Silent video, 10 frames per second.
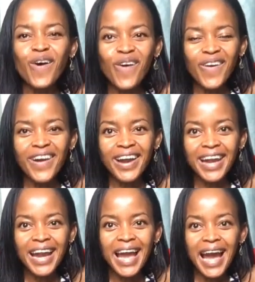or
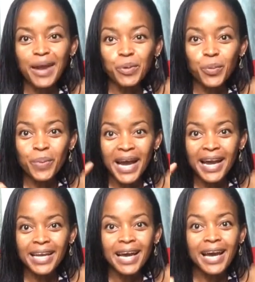I will
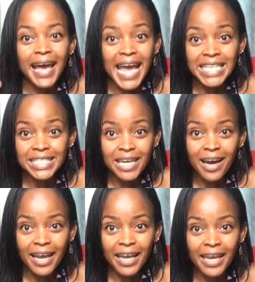pack a head
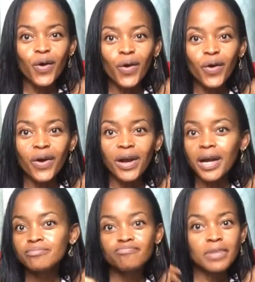tie or
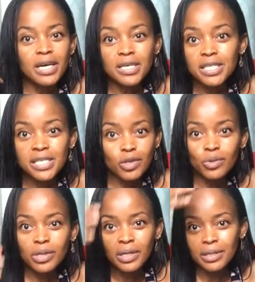a
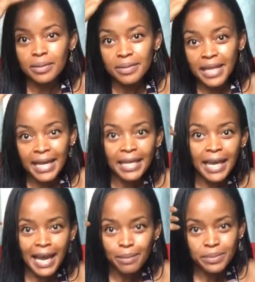silk
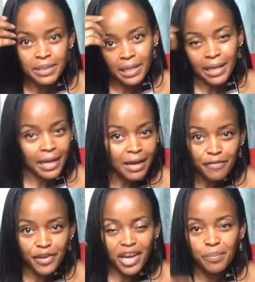nightcap and
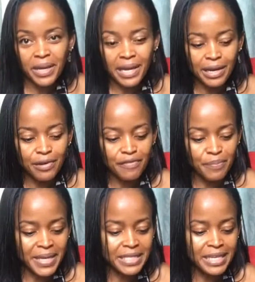cover down my hair for
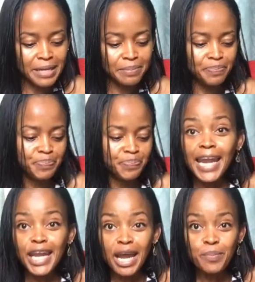bedtime.
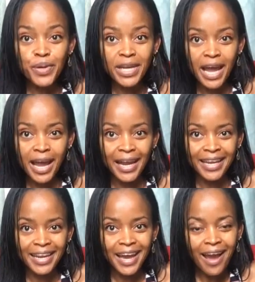At number 9,
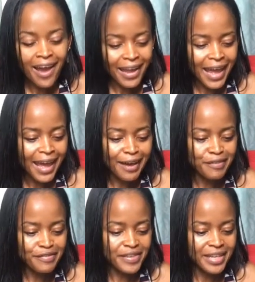I have